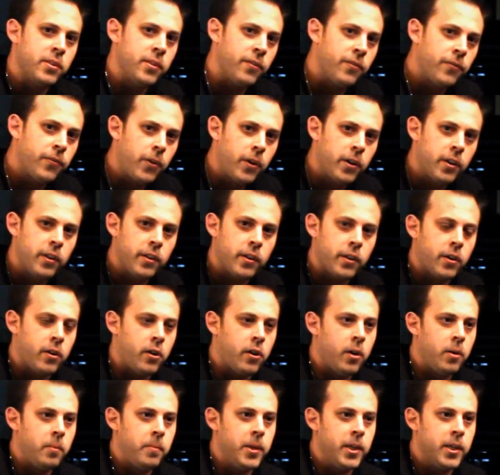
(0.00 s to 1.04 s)
the front of the
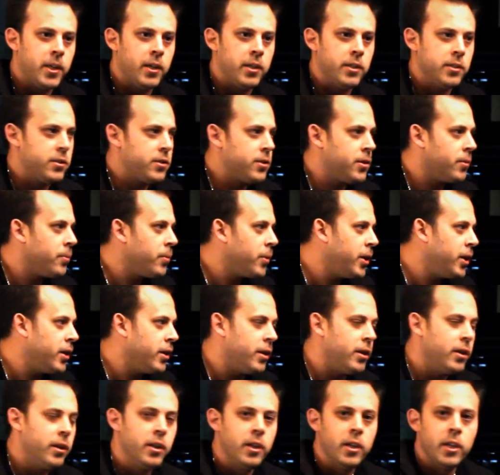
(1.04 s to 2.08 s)
car because the
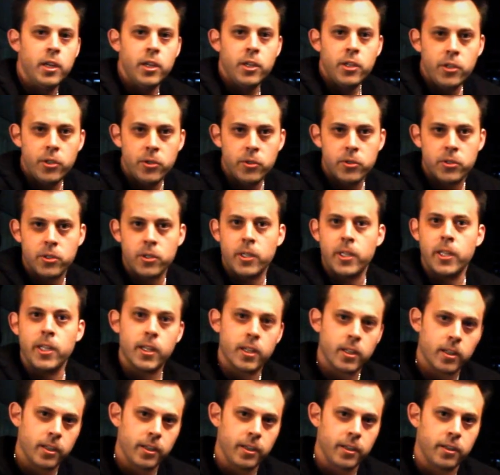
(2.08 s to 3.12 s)
rear usually
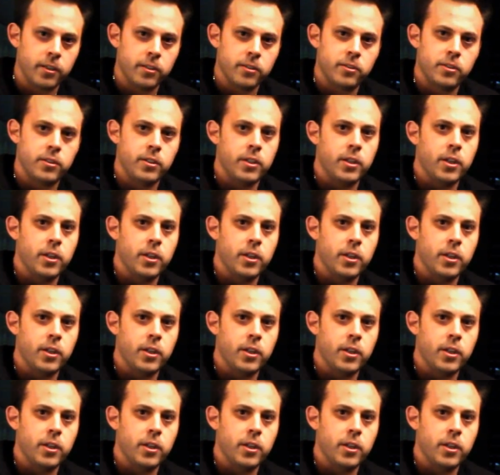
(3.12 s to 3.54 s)
clears.